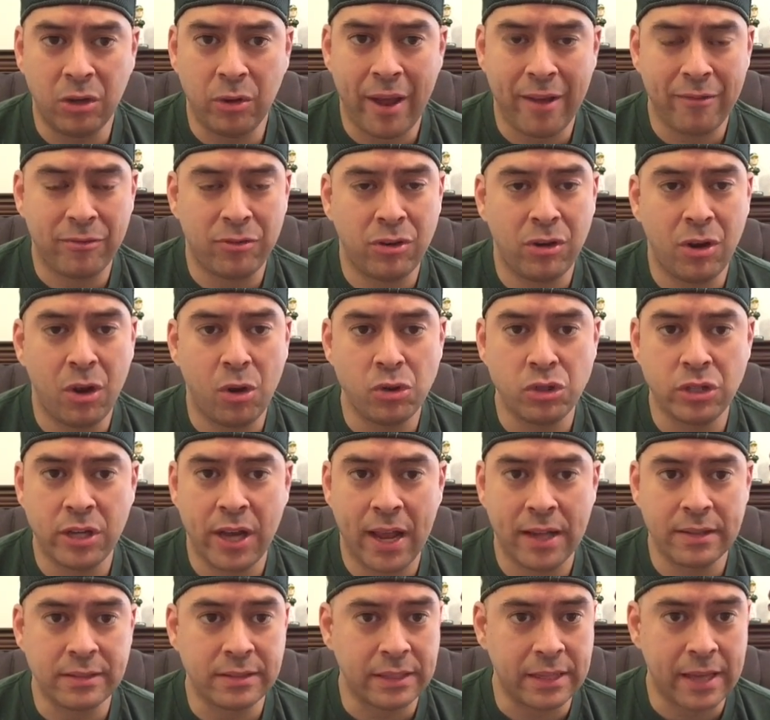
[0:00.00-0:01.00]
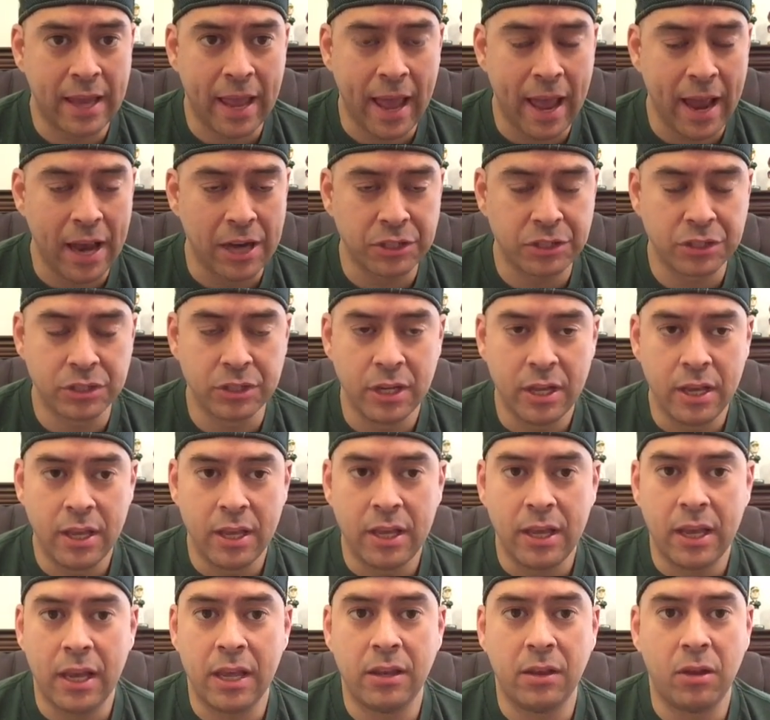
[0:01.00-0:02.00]
You have no chance to cash
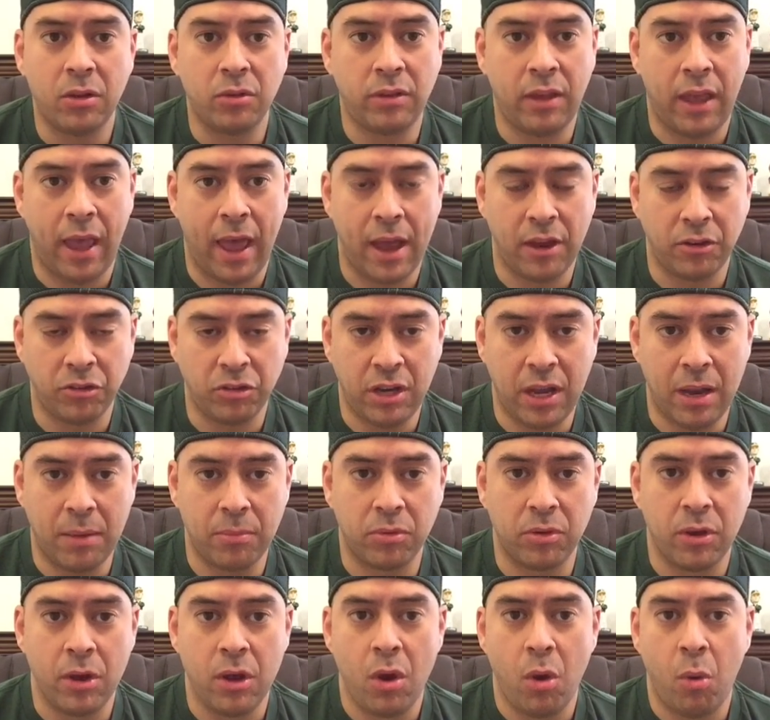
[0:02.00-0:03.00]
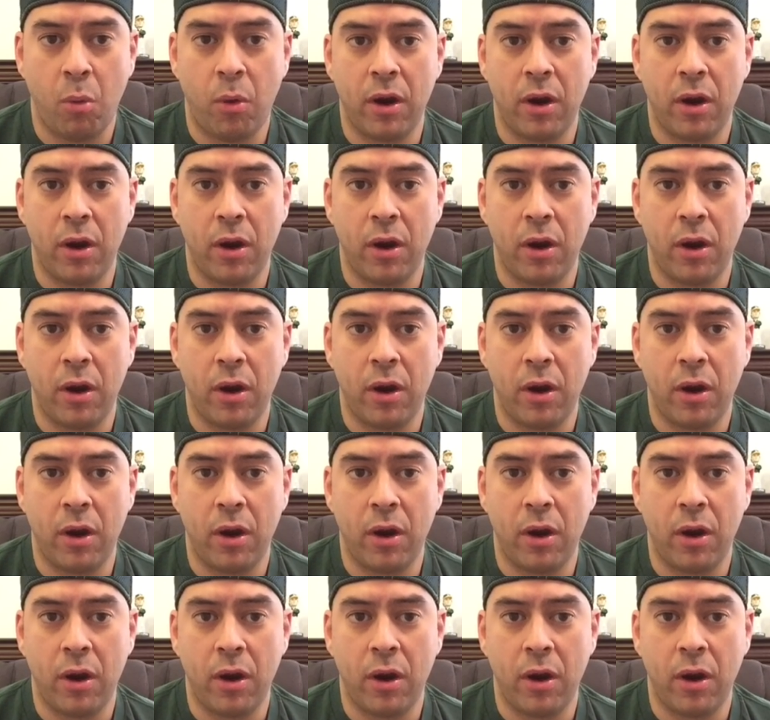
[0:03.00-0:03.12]
in those cash games.